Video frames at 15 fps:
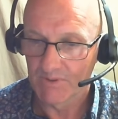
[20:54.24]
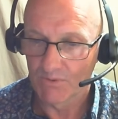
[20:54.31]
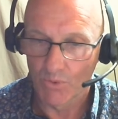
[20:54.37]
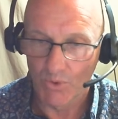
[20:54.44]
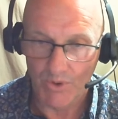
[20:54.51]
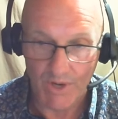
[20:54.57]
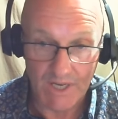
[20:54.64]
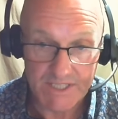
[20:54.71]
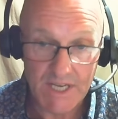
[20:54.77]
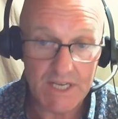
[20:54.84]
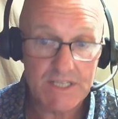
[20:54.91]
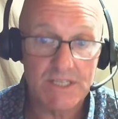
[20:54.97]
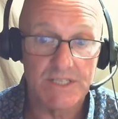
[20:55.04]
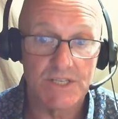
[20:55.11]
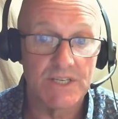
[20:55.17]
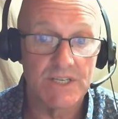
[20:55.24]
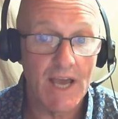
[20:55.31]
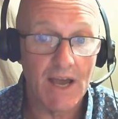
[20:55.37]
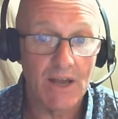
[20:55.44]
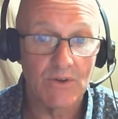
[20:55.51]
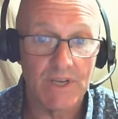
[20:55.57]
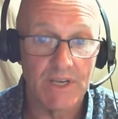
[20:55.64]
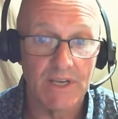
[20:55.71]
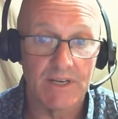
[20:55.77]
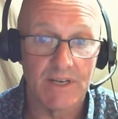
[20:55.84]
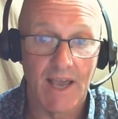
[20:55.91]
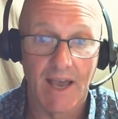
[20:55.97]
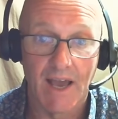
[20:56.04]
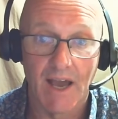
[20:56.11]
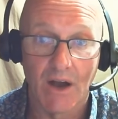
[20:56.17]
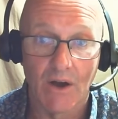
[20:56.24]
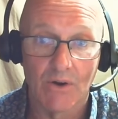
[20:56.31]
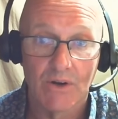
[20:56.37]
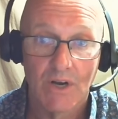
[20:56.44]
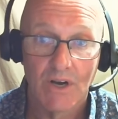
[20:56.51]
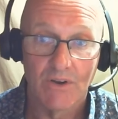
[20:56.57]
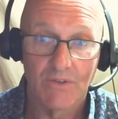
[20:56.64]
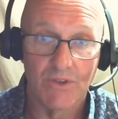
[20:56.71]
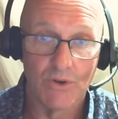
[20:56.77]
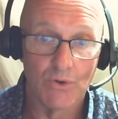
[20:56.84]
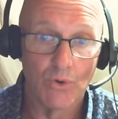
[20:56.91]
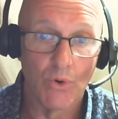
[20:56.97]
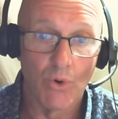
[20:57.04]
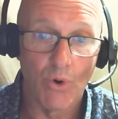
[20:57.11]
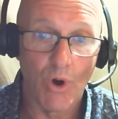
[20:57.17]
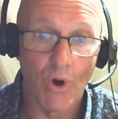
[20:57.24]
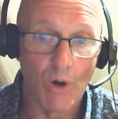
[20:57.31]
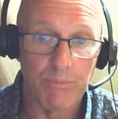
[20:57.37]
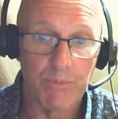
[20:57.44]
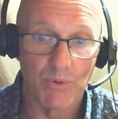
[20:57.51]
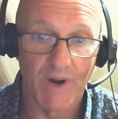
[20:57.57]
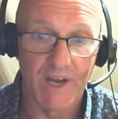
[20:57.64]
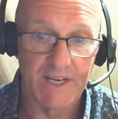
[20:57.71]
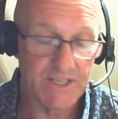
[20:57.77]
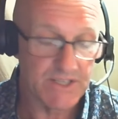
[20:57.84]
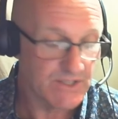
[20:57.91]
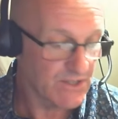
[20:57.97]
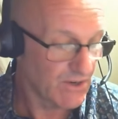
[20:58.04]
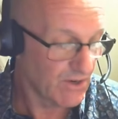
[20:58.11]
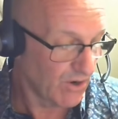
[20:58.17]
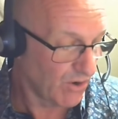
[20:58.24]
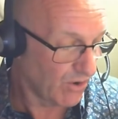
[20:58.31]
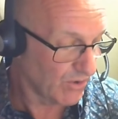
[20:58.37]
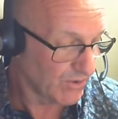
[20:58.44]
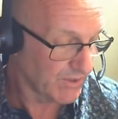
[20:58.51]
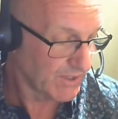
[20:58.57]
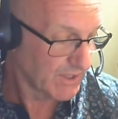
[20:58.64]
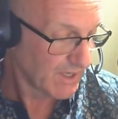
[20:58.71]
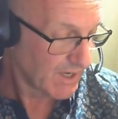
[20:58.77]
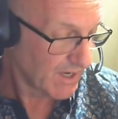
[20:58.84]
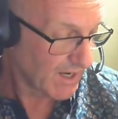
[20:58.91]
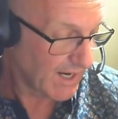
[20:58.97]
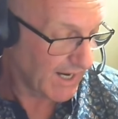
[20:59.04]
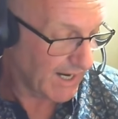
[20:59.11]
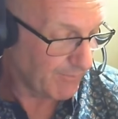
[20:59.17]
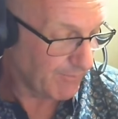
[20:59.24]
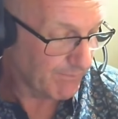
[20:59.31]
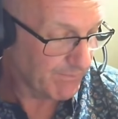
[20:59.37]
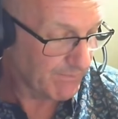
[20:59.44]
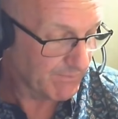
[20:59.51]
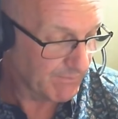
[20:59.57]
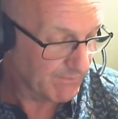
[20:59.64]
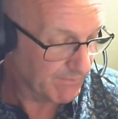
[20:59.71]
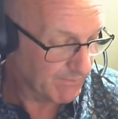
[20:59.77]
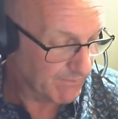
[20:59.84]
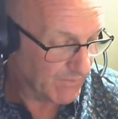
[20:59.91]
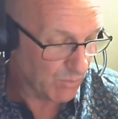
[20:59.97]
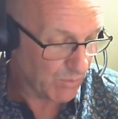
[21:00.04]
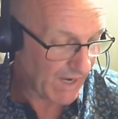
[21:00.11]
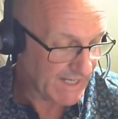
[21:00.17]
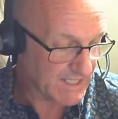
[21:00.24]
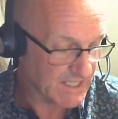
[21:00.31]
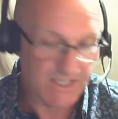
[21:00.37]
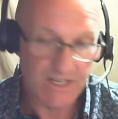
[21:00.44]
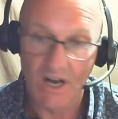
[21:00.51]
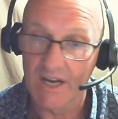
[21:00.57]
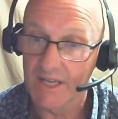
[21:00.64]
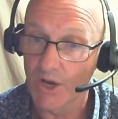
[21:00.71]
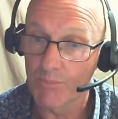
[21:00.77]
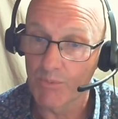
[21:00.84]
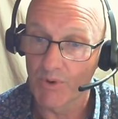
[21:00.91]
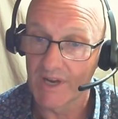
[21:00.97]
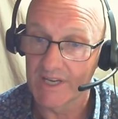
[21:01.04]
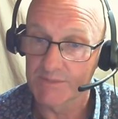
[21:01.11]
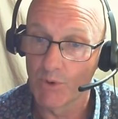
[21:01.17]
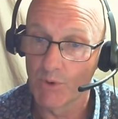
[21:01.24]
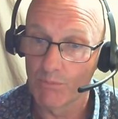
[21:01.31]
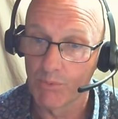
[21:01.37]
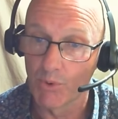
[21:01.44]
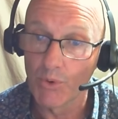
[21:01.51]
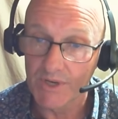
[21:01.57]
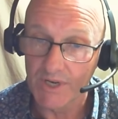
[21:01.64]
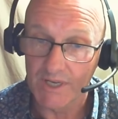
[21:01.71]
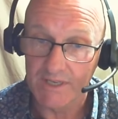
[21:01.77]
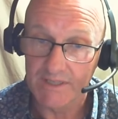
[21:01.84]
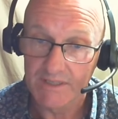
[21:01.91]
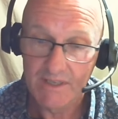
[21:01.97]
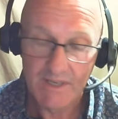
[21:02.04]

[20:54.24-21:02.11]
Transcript: organizations. You're now looking at how the law operates on the way society operates more broadly.